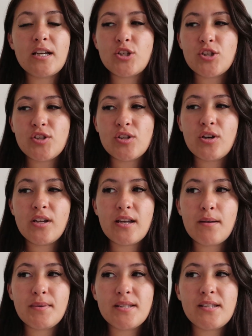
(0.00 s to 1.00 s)
I just couldn't
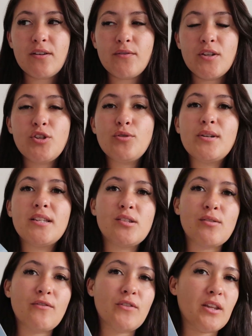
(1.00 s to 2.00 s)
get myself into it,
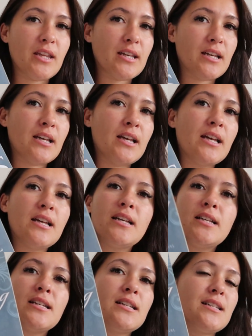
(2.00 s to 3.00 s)
so I feel like
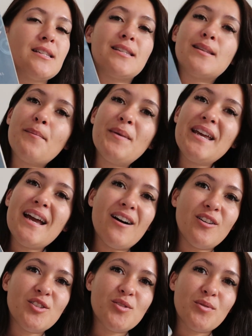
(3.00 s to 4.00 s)
somebody
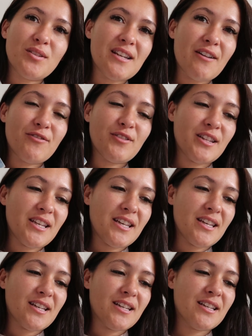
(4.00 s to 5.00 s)
else will
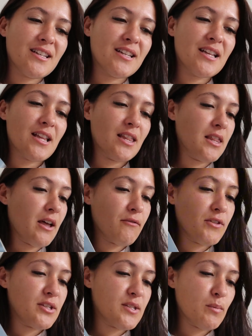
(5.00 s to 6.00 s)
definitely
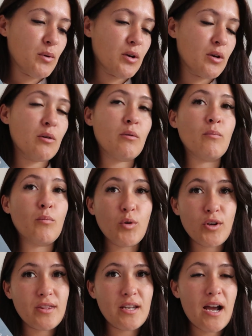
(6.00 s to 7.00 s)
love this book
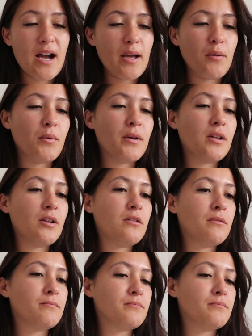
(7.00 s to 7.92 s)
more than I will.